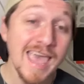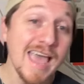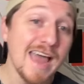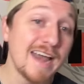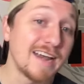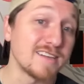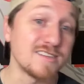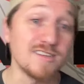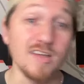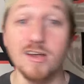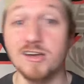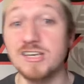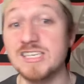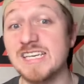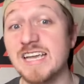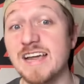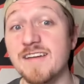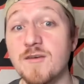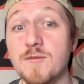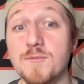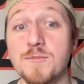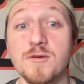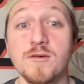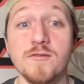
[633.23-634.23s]
And as long as you have
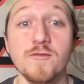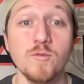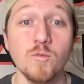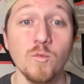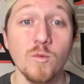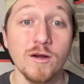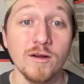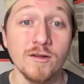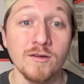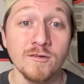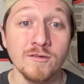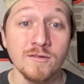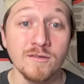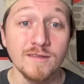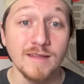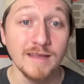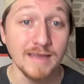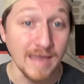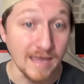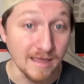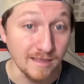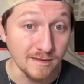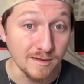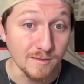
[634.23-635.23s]
a proven winner like
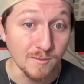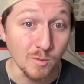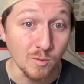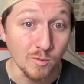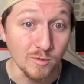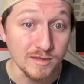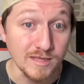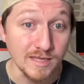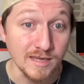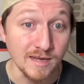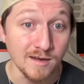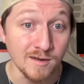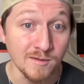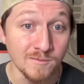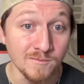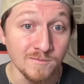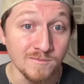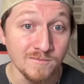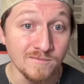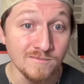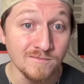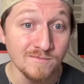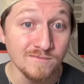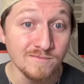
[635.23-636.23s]
Kalen DeBoer at the helm,
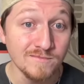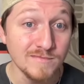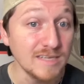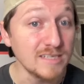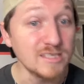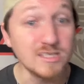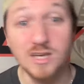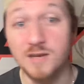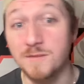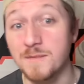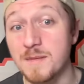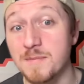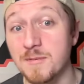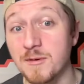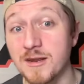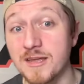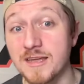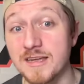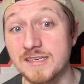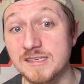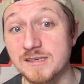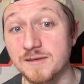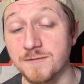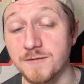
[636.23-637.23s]
things are going to be pretty
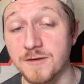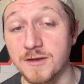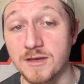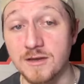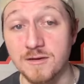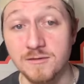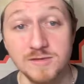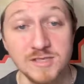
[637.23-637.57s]
easy for you.